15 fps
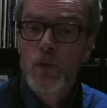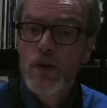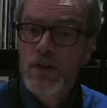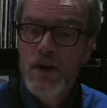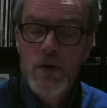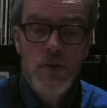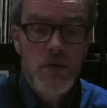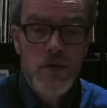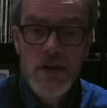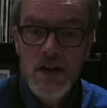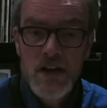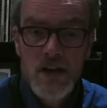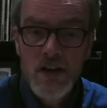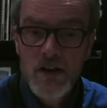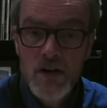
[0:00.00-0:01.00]
without
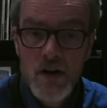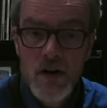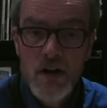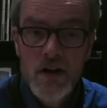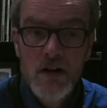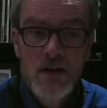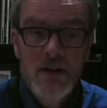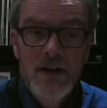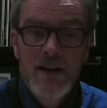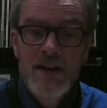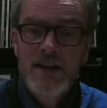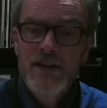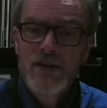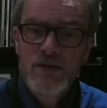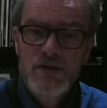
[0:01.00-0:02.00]
thinking at all,
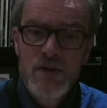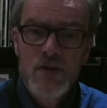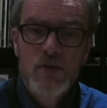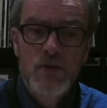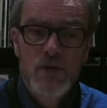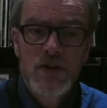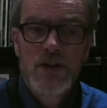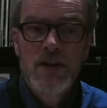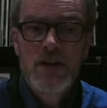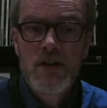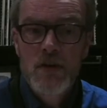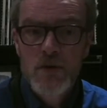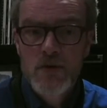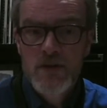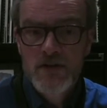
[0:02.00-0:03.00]
you don't really
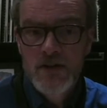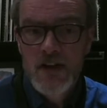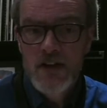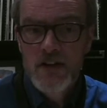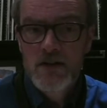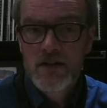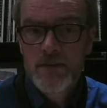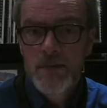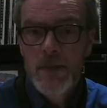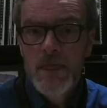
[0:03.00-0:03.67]
know the scale.